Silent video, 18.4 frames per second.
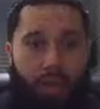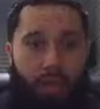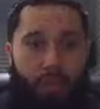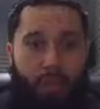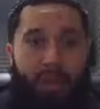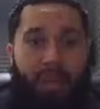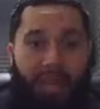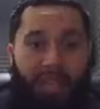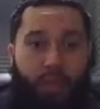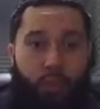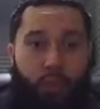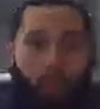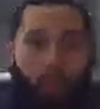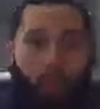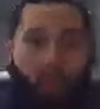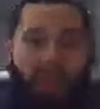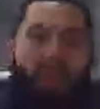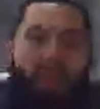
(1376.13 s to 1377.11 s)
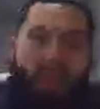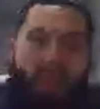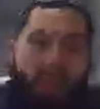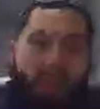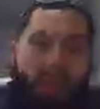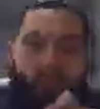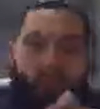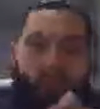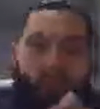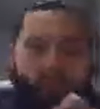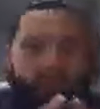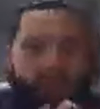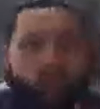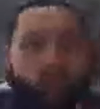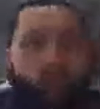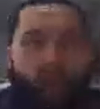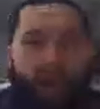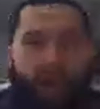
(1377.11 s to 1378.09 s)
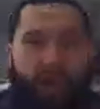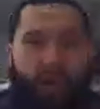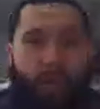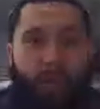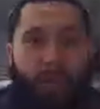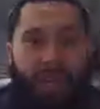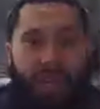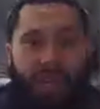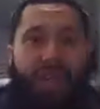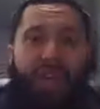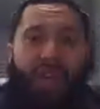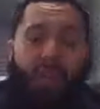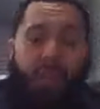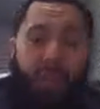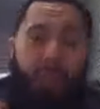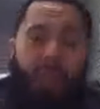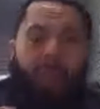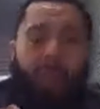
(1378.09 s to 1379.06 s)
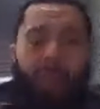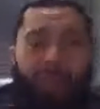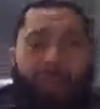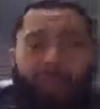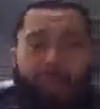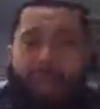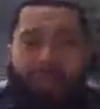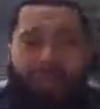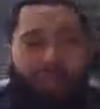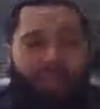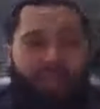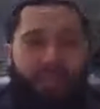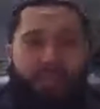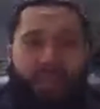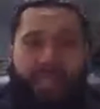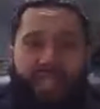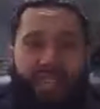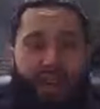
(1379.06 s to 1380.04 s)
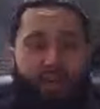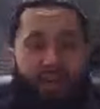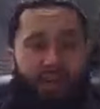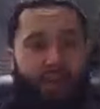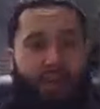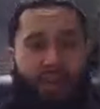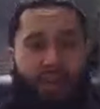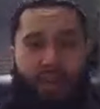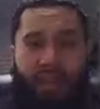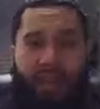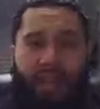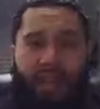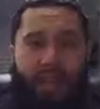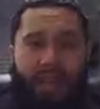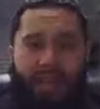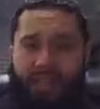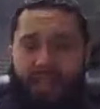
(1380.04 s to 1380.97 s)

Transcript: But guess what? You and those people who don't want to compete, they're going to be putting money in that vending machine every fucking day.